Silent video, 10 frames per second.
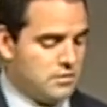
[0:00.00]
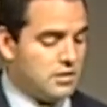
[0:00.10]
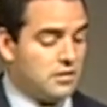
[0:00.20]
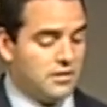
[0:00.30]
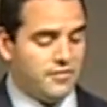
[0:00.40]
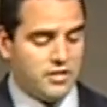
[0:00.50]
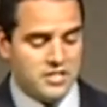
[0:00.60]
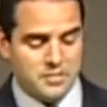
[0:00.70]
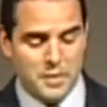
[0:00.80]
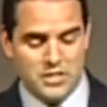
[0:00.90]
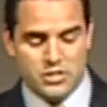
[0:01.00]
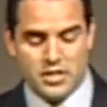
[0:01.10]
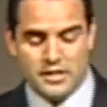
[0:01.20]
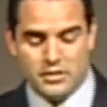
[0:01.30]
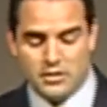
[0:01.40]
To deliver his speech
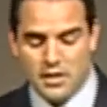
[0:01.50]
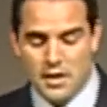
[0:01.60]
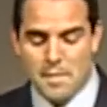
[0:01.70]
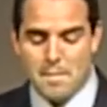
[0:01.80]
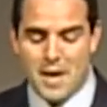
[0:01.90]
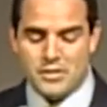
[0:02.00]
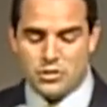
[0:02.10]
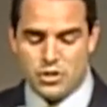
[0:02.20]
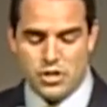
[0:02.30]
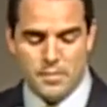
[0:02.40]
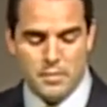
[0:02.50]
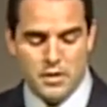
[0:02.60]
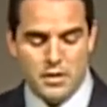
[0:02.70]
titled Mentorship,